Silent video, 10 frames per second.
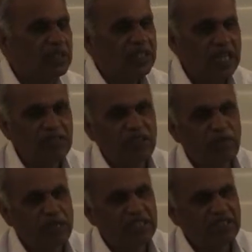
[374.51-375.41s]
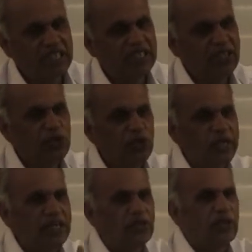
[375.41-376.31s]
If somebody says that you
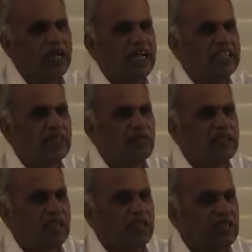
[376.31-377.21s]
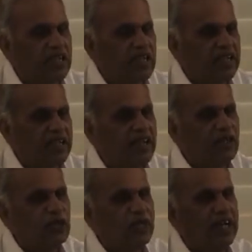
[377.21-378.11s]
can do Gayathri mantra, the other
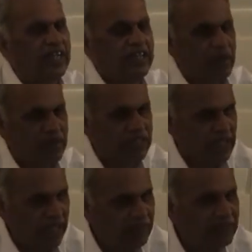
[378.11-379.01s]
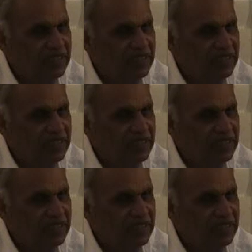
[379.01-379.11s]
cannot do Gayathri mantra,